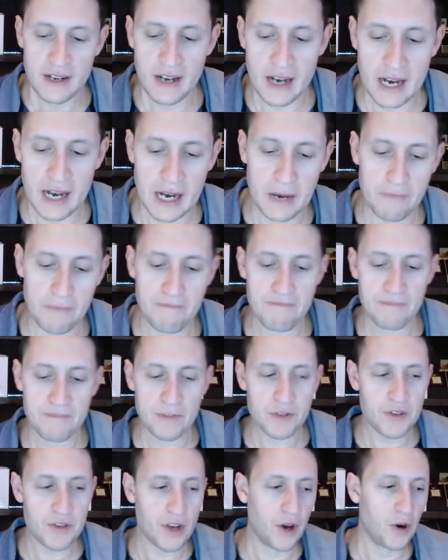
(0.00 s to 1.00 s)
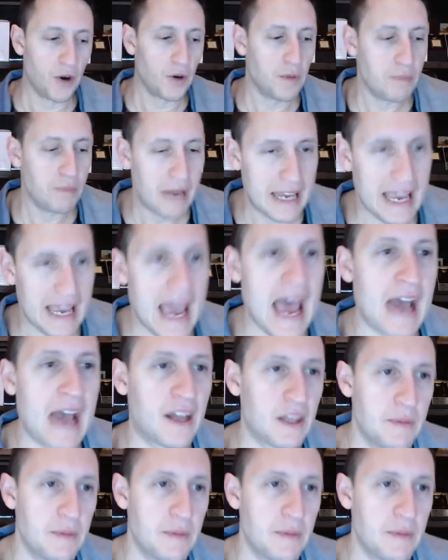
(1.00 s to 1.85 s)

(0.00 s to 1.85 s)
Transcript: Um, so Macaque,